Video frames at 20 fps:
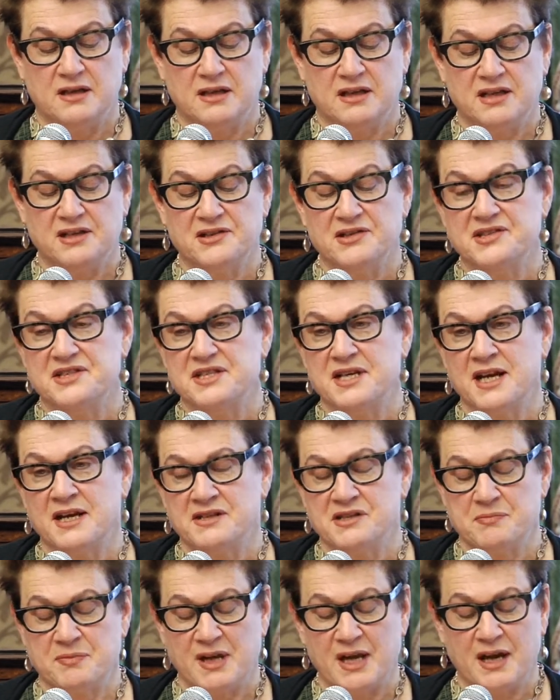Gil
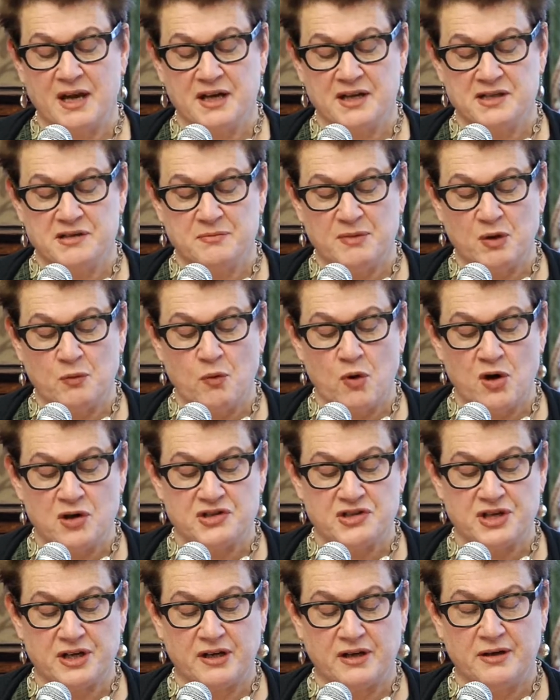stands behind me
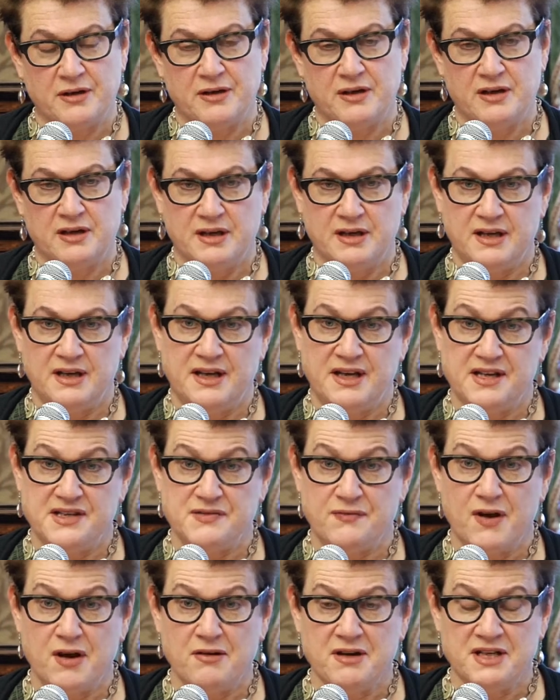watching.
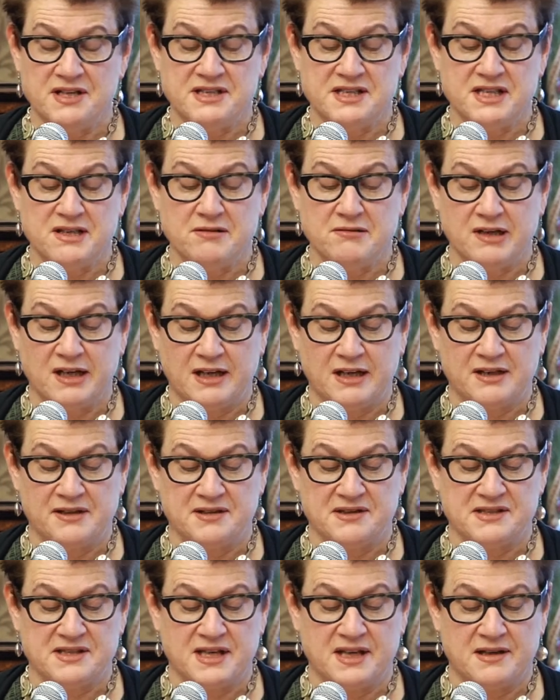He's very endearing,
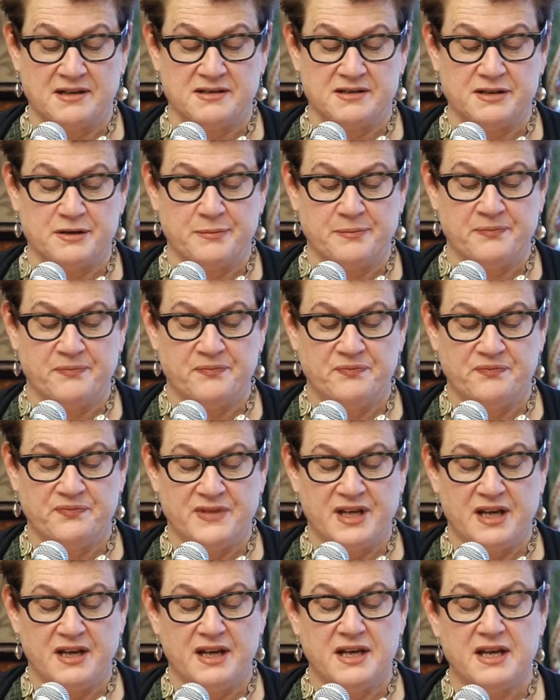Gil says.
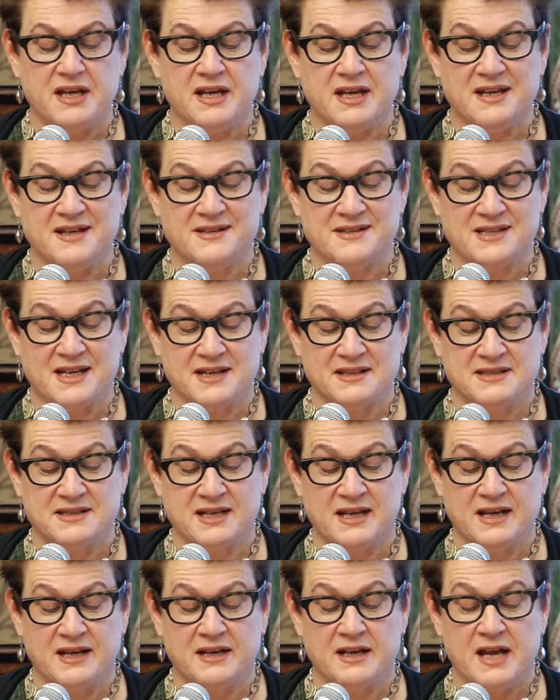He is, I
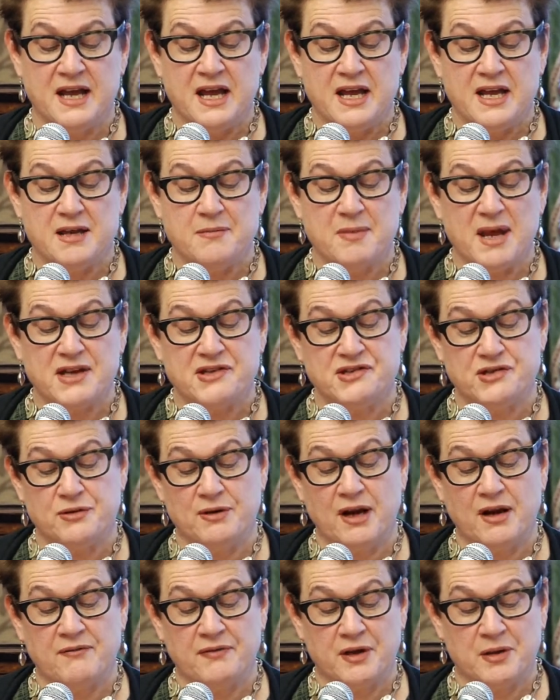say. He makes you
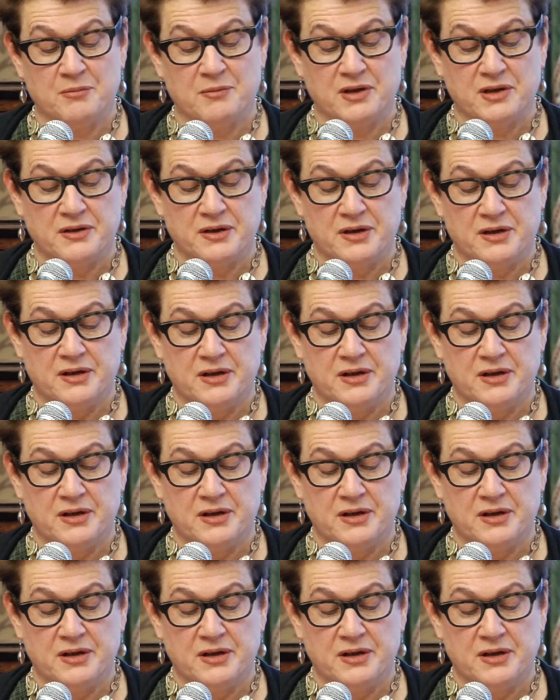love him.